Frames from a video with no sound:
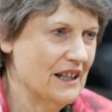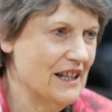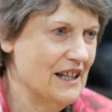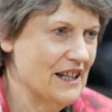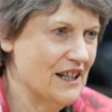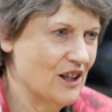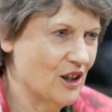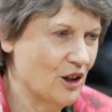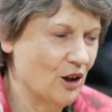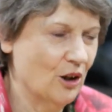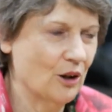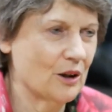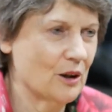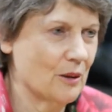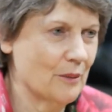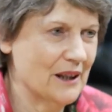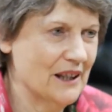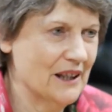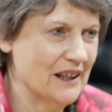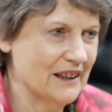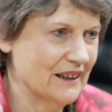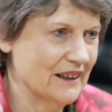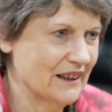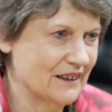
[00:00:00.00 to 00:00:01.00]

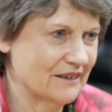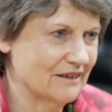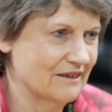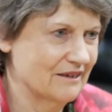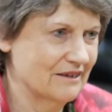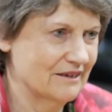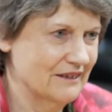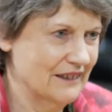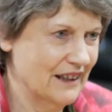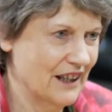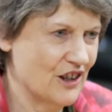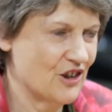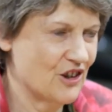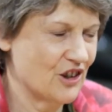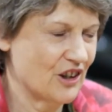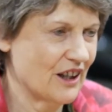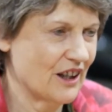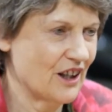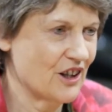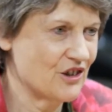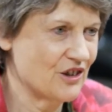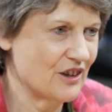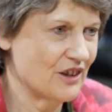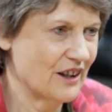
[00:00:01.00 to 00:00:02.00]
economy and
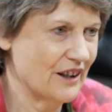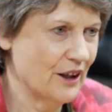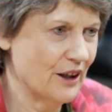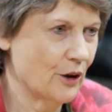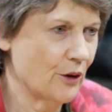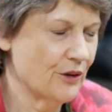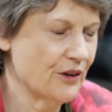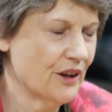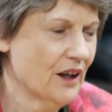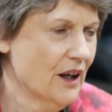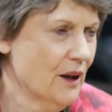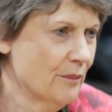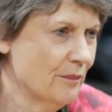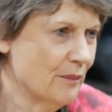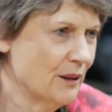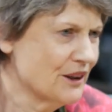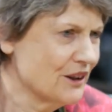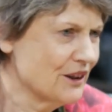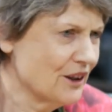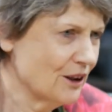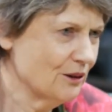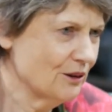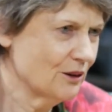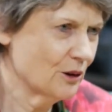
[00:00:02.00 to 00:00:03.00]
education and health,
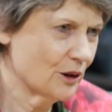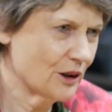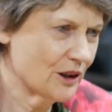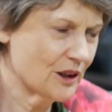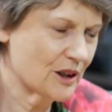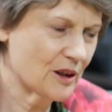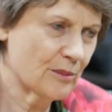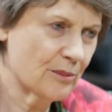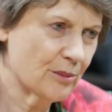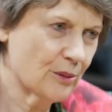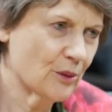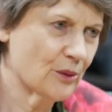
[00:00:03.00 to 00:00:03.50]
but don't look at the